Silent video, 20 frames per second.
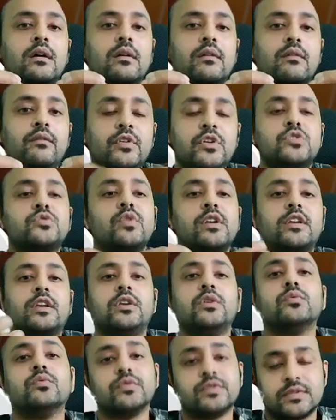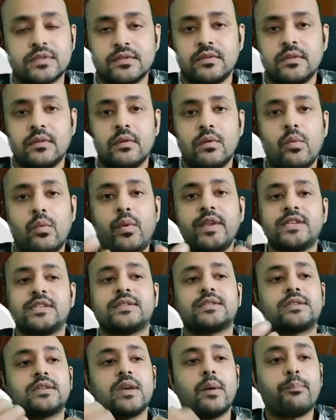visual cues which
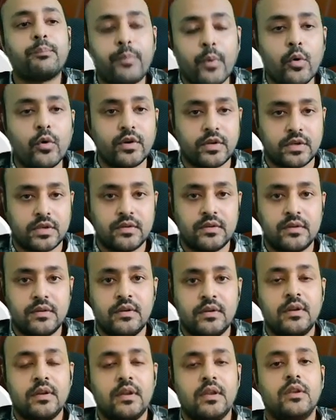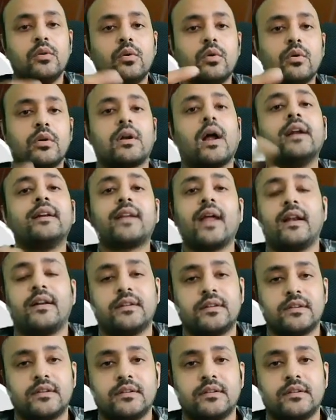support your content.